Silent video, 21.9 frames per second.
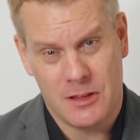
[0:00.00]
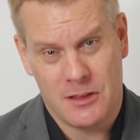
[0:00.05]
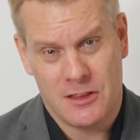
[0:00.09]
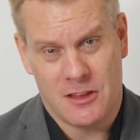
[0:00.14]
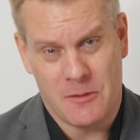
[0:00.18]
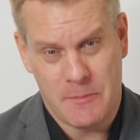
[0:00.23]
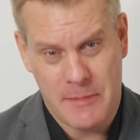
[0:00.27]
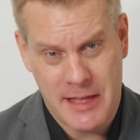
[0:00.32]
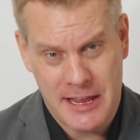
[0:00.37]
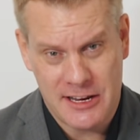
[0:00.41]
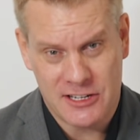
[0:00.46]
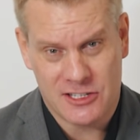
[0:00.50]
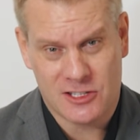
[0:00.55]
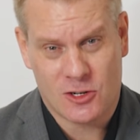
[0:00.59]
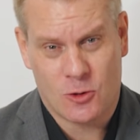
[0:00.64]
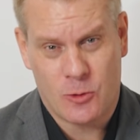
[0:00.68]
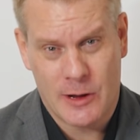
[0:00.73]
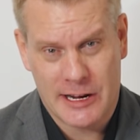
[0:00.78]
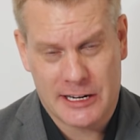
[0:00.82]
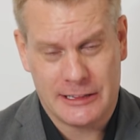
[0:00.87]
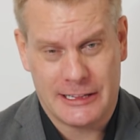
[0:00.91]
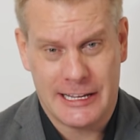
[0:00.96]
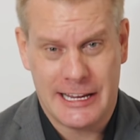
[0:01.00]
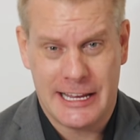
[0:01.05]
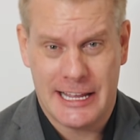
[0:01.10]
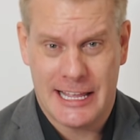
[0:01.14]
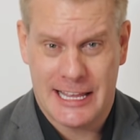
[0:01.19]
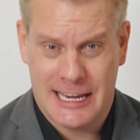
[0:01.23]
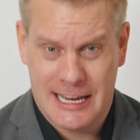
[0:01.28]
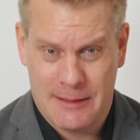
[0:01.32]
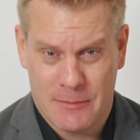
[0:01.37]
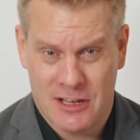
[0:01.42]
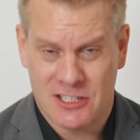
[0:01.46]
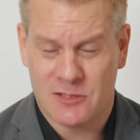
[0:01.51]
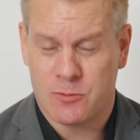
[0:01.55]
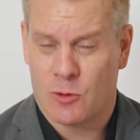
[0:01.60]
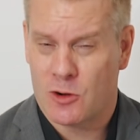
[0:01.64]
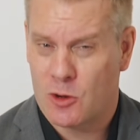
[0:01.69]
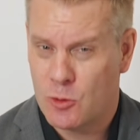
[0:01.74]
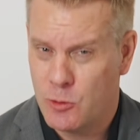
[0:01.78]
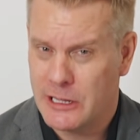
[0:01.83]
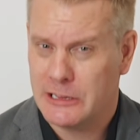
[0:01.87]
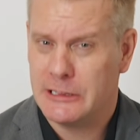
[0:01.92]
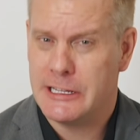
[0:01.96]
diminished quickly and much more
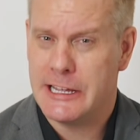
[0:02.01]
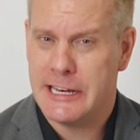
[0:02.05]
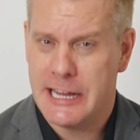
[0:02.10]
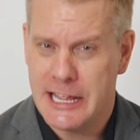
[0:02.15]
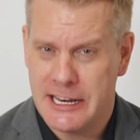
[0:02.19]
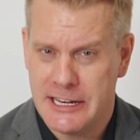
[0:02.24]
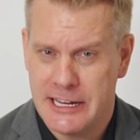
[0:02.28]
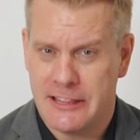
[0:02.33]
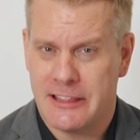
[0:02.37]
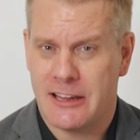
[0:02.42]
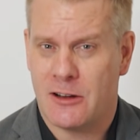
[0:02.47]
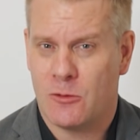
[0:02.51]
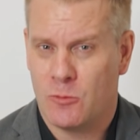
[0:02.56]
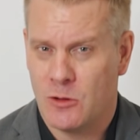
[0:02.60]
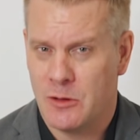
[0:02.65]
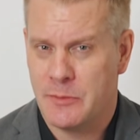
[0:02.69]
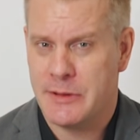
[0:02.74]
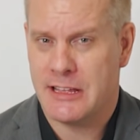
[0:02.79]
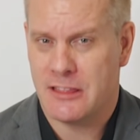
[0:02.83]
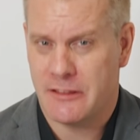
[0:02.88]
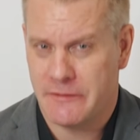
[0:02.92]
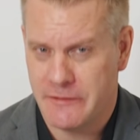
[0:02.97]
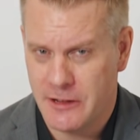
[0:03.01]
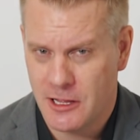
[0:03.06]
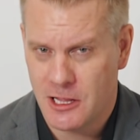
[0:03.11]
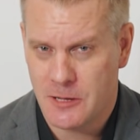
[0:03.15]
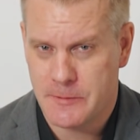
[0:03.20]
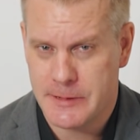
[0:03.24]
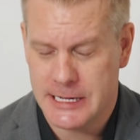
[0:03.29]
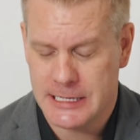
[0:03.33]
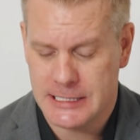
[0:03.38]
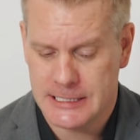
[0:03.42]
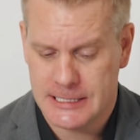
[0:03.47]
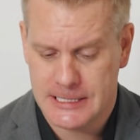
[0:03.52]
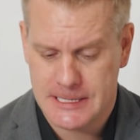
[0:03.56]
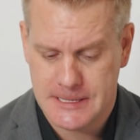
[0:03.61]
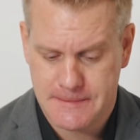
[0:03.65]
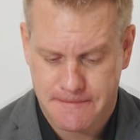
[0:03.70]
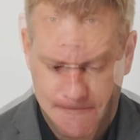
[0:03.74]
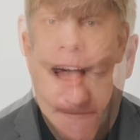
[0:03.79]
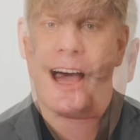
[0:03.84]
quickly in India than it would be in the Philippines.